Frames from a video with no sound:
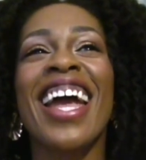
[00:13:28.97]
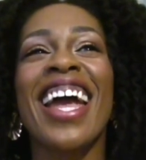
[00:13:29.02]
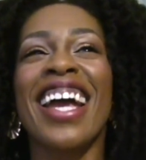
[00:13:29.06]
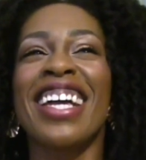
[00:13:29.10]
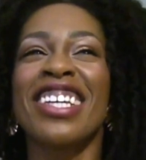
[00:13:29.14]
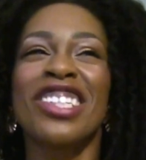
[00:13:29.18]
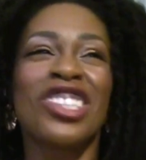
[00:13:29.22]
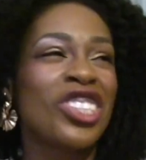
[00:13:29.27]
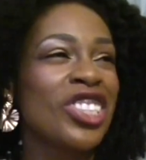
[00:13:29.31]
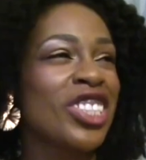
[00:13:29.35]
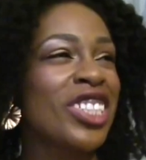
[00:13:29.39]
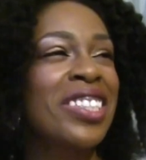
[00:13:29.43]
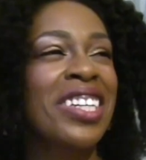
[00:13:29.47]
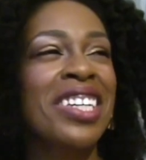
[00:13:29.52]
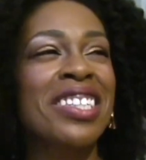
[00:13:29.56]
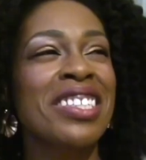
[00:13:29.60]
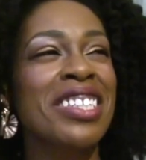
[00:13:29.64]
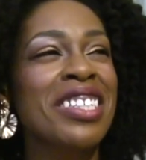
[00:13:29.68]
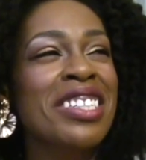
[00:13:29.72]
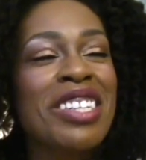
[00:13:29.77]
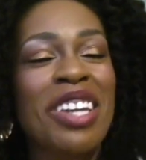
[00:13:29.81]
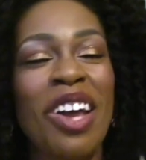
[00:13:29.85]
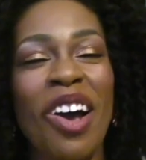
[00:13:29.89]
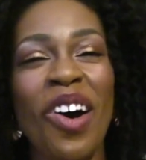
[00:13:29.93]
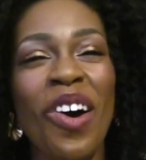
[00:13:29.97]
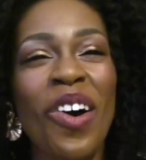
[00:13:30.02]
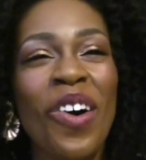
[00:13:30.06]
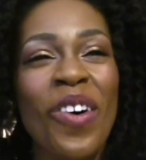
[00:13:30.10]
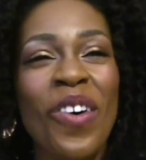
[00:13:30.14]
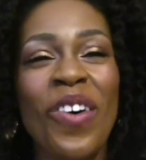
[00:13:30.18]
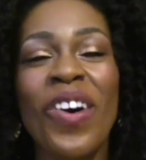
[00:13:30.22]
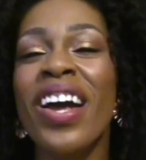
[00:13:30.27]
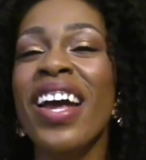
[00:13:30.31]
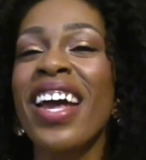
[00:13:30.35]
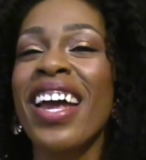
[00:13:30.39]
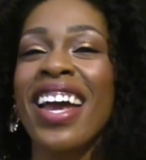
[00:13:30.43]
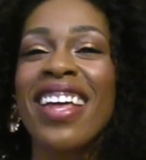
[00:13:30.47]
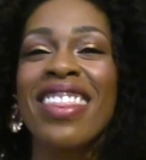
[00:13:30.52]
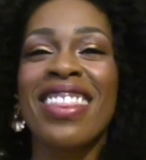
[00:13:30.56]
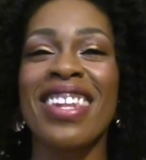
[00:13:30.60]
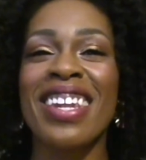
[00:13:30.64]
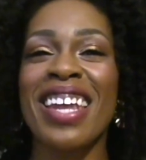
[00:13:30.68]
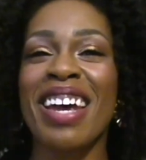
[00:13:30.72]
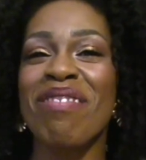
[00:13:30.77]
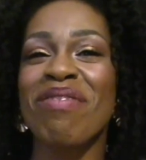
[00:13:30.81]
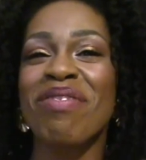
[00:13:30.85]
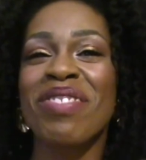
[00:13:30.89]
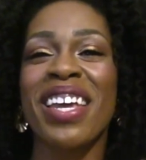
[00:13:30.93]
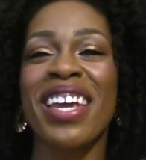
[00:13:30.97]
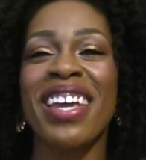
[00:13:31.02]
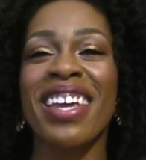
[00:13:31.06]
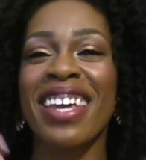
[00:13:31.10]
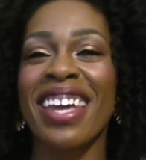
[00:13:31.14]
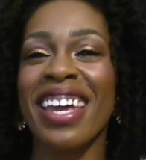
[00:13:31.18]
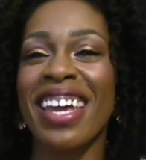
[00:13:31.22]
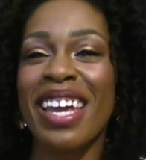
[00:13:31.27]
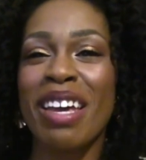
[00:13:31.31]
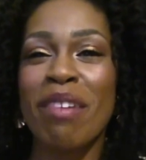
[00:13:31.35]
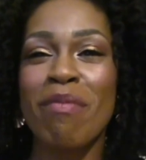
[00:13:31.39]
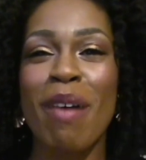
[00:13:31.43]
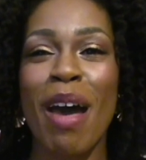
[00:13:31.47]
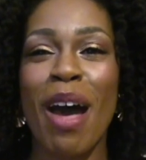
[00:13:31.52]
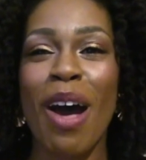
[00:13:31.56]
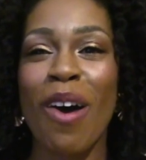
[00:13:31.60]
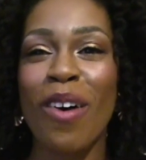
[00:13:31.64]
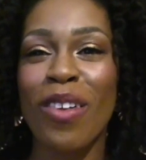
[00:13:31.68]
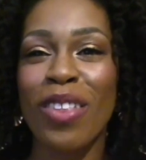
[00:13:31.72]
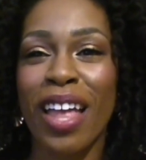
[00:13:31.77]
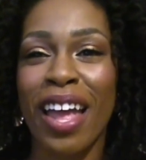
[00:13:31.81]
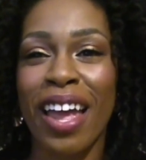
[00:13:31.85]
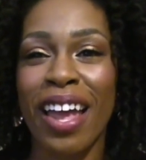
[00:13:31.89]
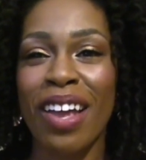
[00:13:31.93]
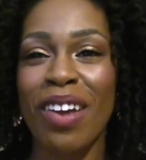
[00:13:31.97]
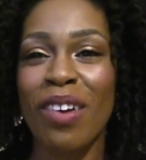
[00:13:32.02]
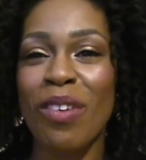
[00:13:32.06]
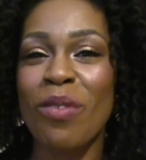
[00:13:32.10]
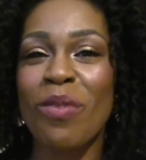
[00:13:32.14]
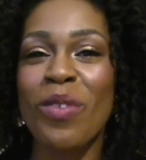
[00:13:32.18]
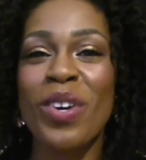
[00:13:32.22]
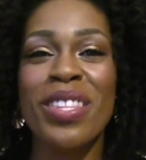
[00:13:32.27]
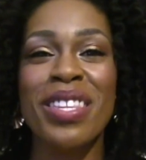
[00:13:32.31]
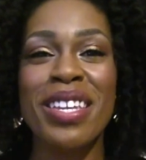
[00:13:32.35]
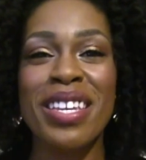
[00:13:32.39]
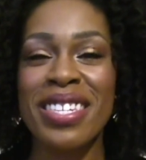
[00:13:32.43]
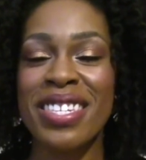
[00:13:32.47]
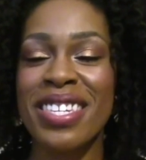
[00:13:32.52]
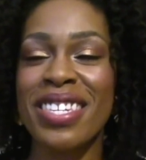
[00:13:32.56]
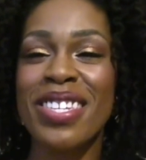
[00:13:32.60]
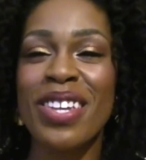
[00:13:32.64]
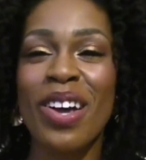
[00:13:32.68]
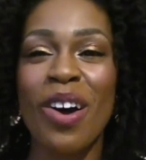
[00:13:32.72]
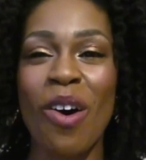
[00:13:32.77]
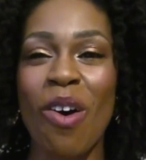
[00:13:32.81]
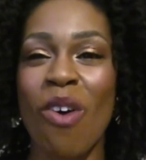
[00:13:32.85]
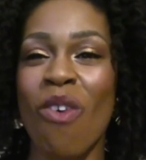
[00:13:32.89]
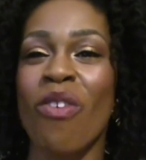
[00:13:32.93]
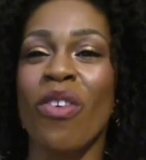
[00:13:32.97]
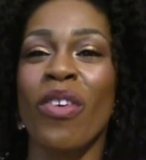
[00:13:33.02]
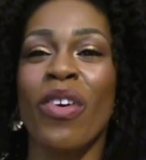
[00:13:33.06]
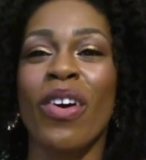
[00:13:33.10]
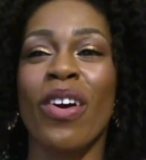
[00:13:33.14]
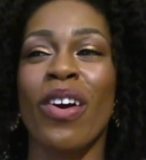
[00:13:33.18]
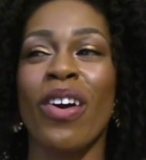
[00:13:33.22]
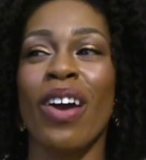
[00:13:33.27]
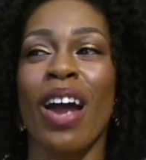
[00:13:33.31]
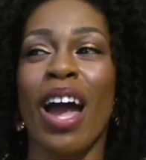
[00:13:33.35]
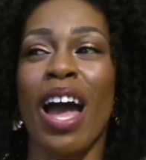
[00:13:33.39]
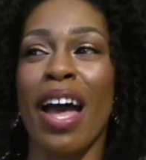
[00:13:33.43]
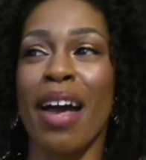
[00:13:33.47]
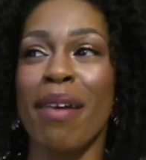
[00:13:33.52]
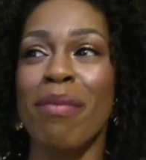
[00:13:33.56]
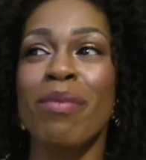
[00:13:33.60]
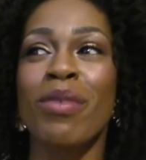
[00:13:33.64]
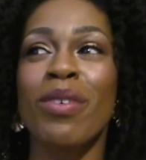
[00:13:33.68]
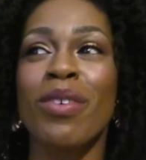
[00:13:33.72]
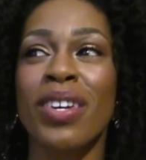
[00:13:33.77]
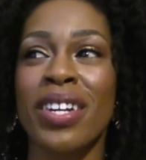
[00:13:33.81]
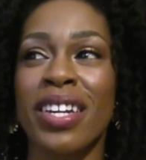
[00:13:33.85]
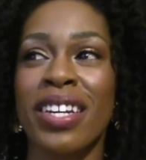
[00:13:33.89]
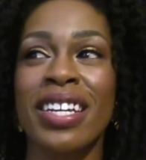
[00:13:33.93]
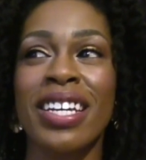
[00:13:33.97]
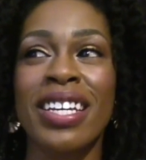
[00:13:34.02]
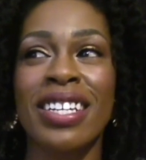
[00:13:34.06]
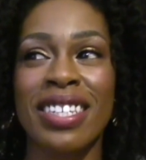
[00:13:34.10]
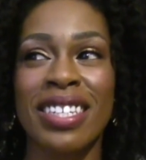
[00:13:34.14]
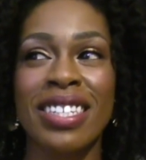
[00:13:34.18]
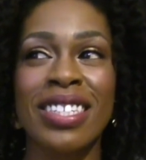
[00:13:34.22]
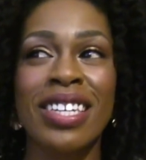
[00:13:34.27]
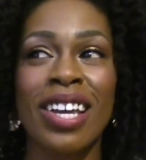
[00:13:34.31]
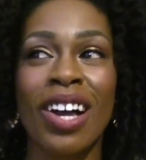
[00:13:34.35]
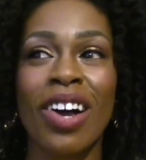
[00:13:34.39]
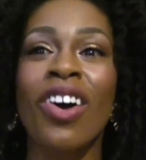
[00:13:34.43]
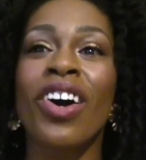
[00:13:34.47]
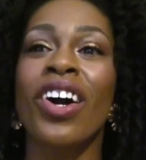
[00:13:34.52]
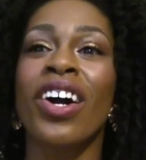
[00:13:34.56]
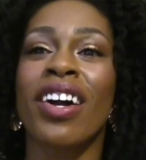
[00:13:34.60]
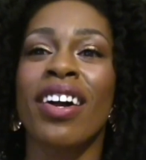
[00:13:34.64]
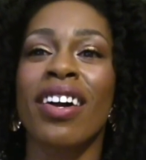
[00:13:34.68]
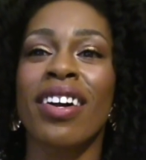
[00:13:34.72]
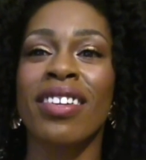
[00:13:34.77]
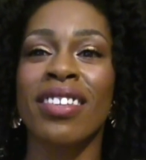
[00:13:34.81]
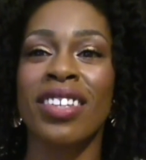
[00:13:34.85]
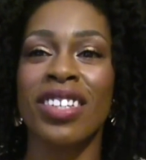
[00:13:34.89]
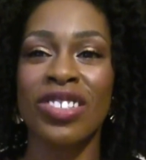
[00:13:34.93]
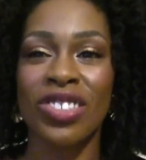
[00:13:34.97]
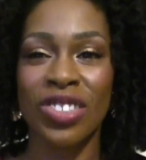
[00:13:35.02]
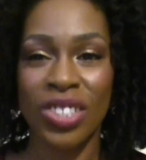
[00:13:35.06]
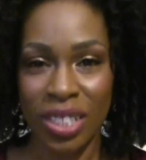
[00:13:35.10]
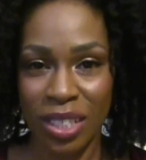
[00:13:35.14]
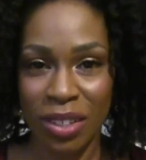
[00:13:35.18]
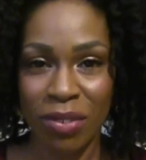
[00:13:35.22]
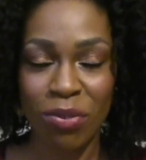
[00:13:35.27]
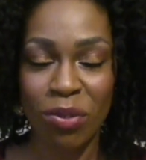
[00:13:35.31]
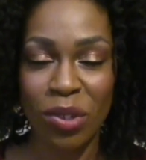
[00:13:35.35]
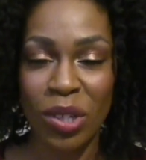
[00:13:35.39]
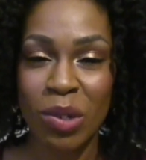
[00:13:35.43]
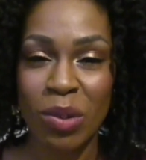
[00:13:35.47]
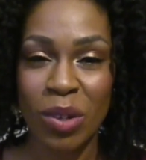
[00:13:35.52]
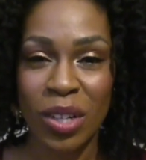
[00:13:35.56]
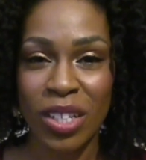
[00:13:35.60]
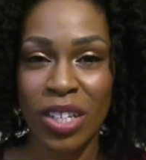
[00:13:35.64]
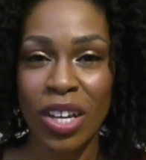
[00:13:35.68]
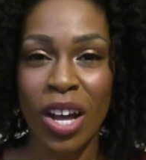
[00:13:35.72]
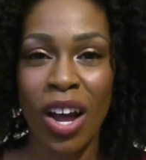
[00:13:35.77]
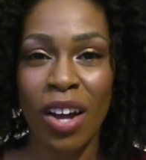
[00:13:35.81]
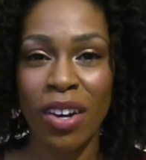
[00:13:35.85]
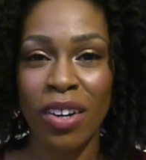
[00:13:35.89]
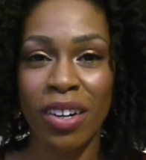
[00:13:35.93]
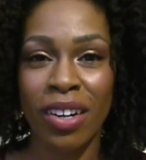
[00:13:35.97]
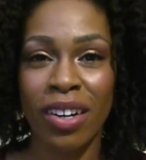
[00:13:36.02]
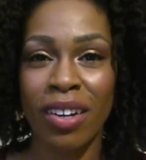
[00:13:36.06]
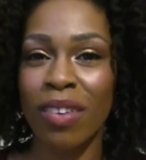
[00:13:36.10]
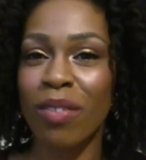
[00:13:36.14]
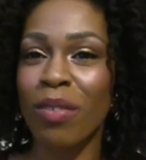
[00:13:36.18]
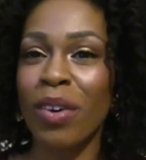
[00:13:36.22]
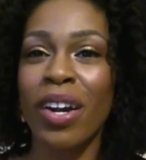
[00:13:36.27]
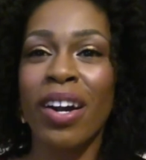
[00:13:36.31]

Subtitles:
and she doesn't know. And then I'm thinking about, like, when this is over, I'm going to need to tell her that she's a frequent yawner.